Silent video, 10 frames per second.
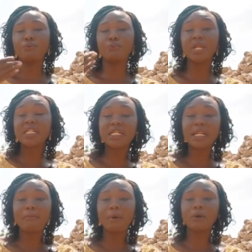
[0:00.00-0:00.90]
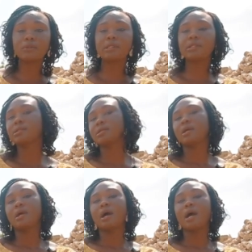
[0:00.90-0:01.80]
reading about it.
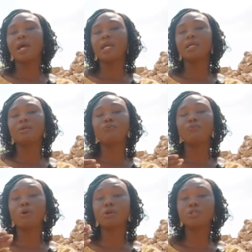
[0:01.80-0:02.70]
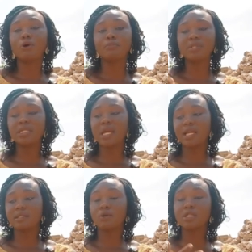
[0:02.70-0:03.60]

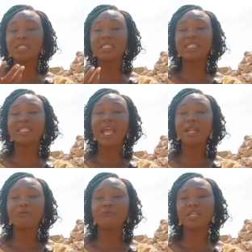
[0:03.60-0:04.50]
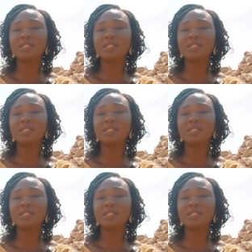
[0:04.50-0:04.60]
I saw the design of it.